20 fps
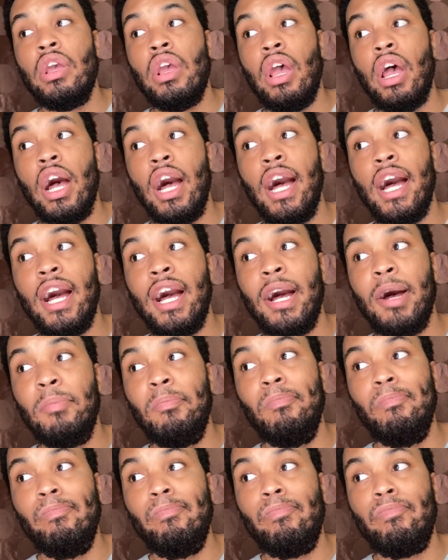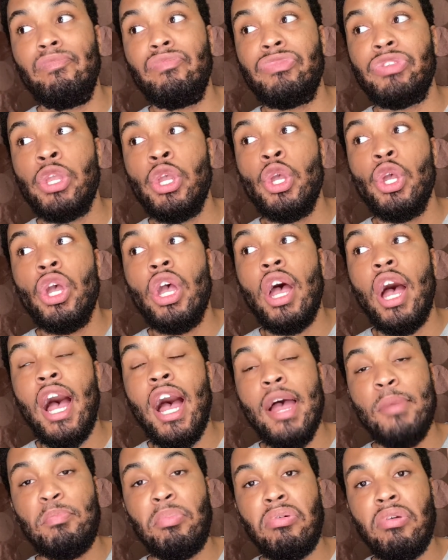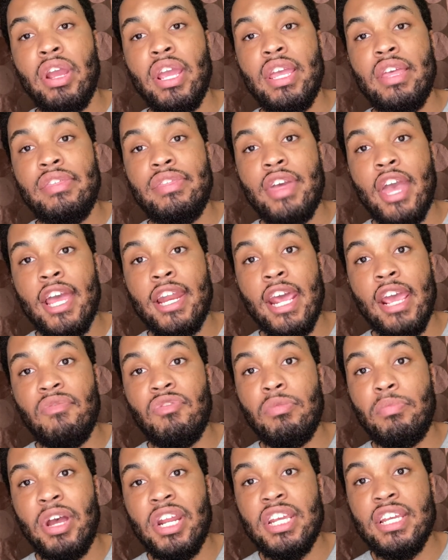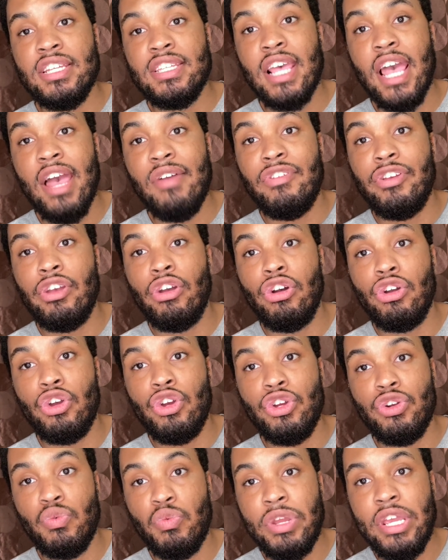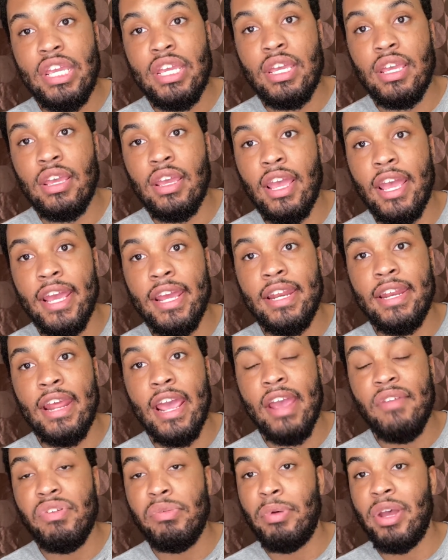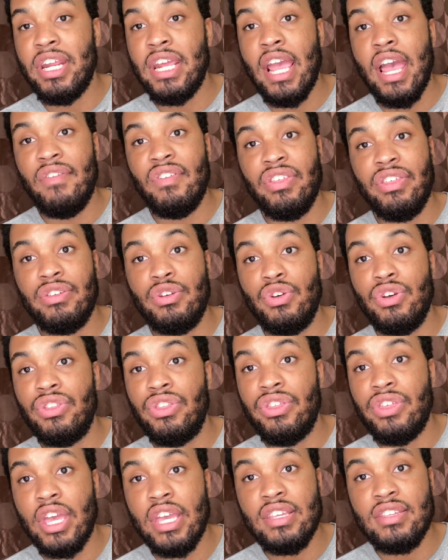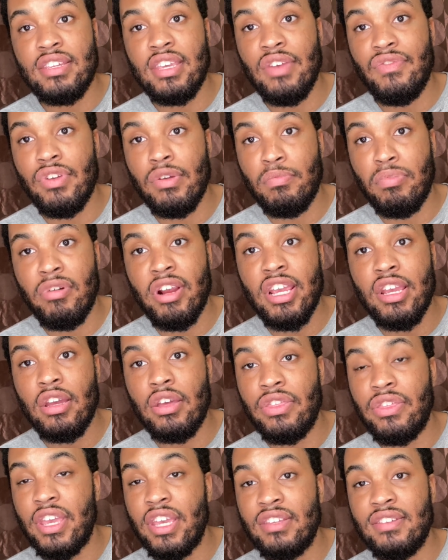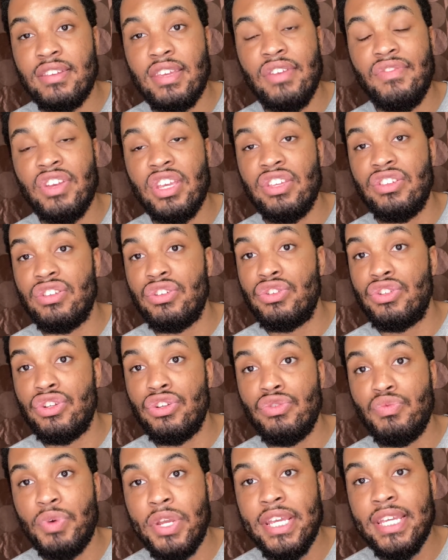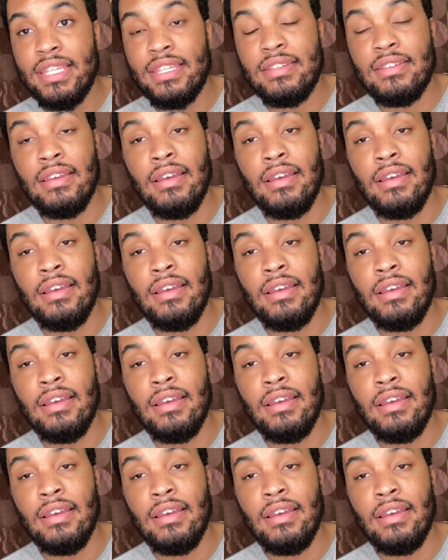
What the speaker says: I pray that everybody is having a good week and everybody have a good Thanksgiving break. Thanksgiving is in 2 weeks.